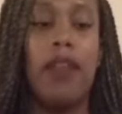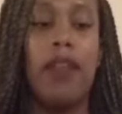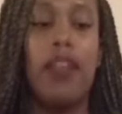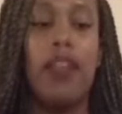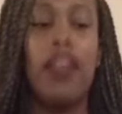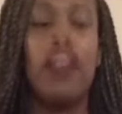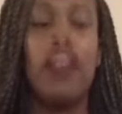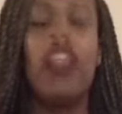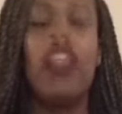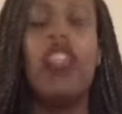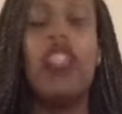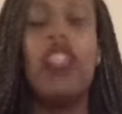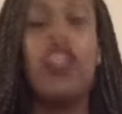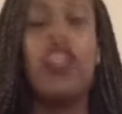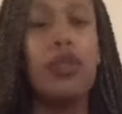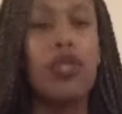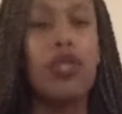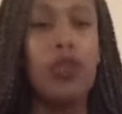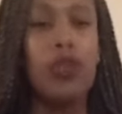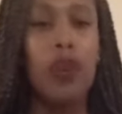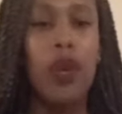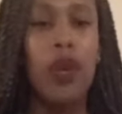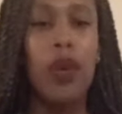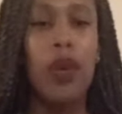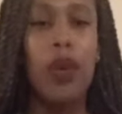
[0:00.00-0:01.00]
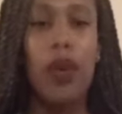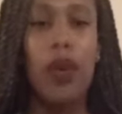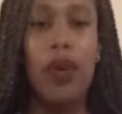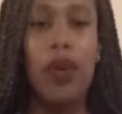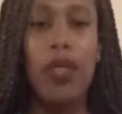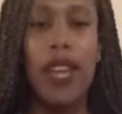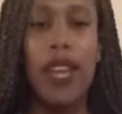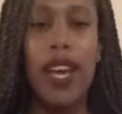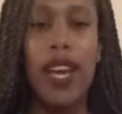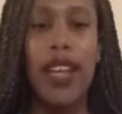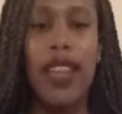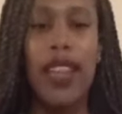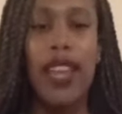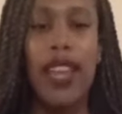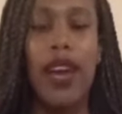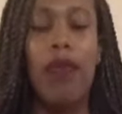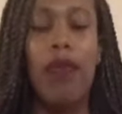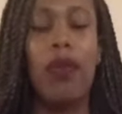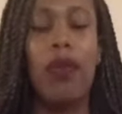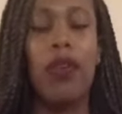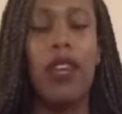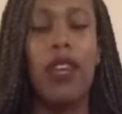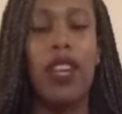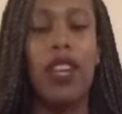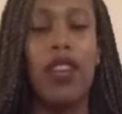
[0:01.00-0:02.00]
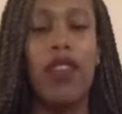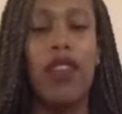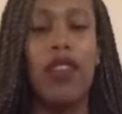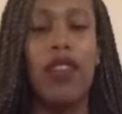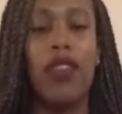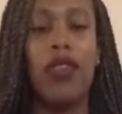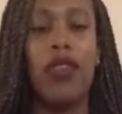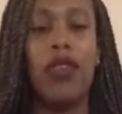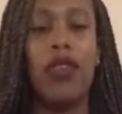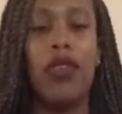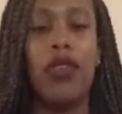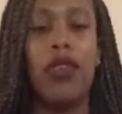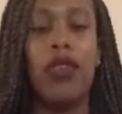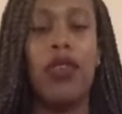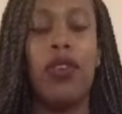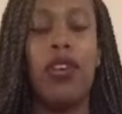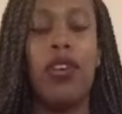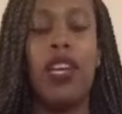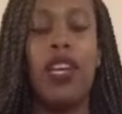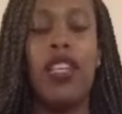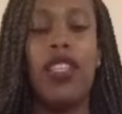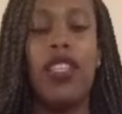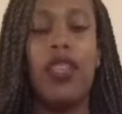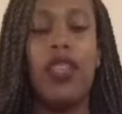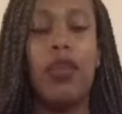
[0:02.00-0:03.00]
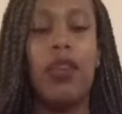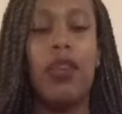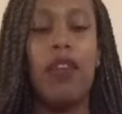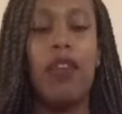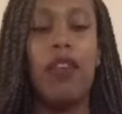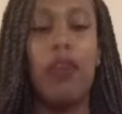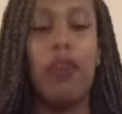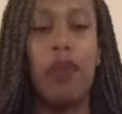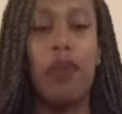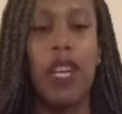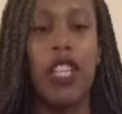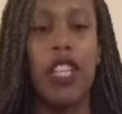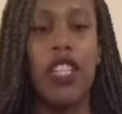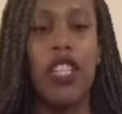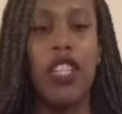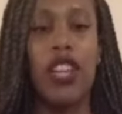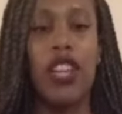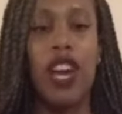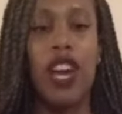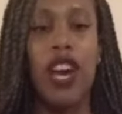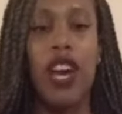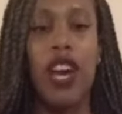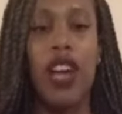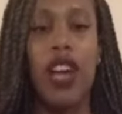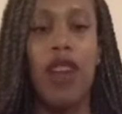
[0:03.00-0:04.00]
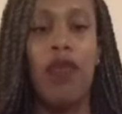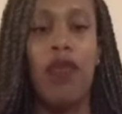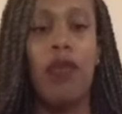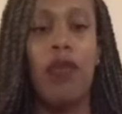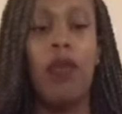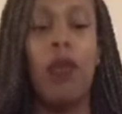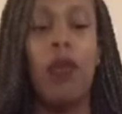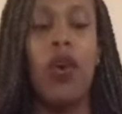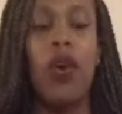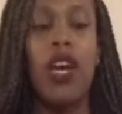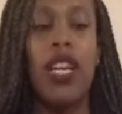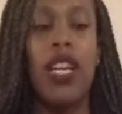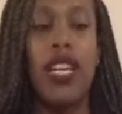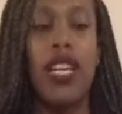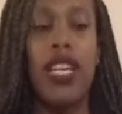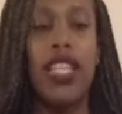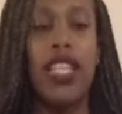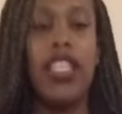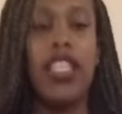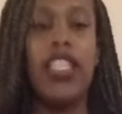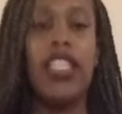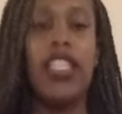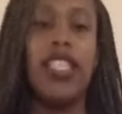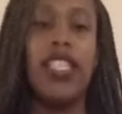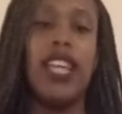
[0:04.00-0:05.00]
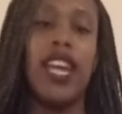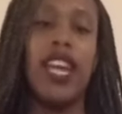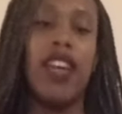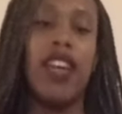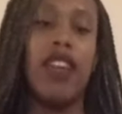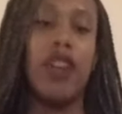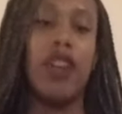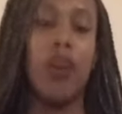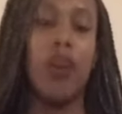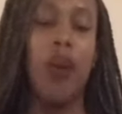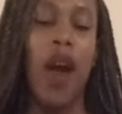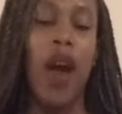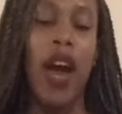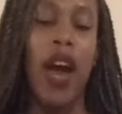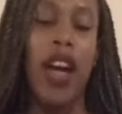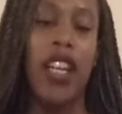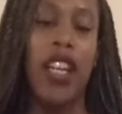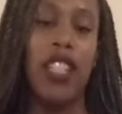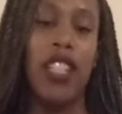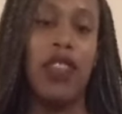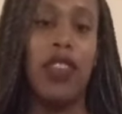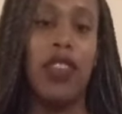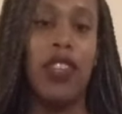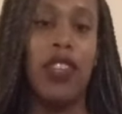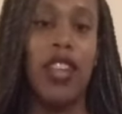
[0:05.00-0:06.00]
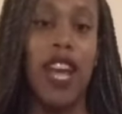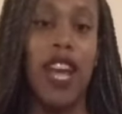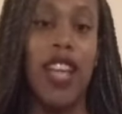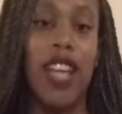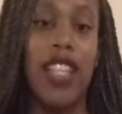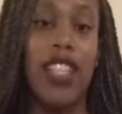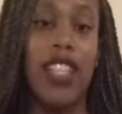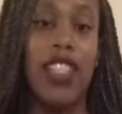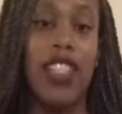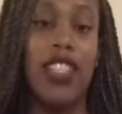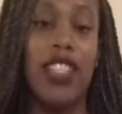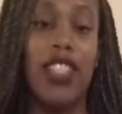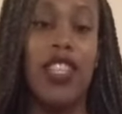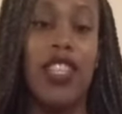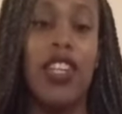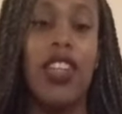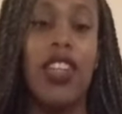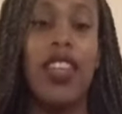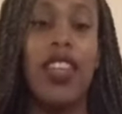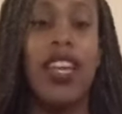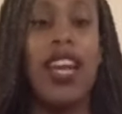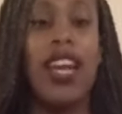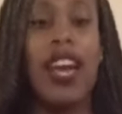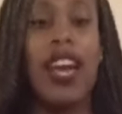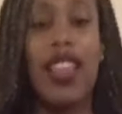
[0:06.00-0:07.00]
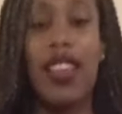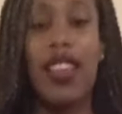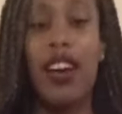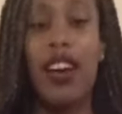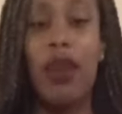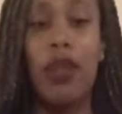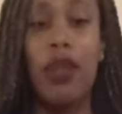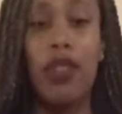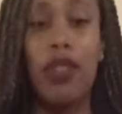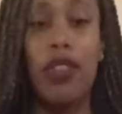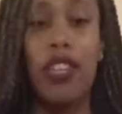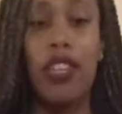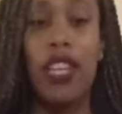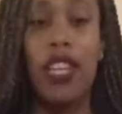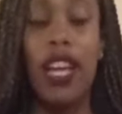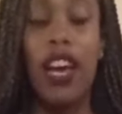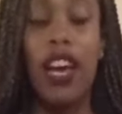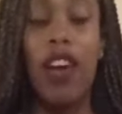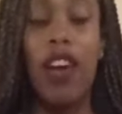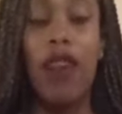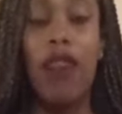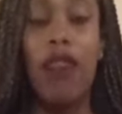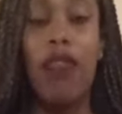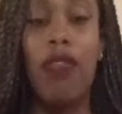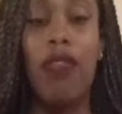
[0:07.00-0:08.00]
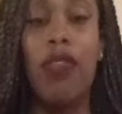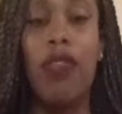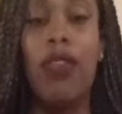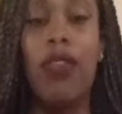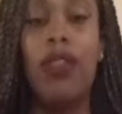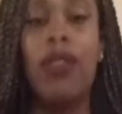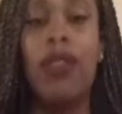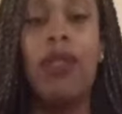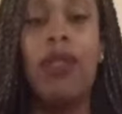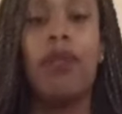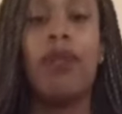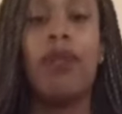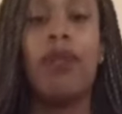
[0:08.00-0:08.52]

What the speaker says: the social work website that will give you some information on what each state requires for licensure that I thought was really helpful.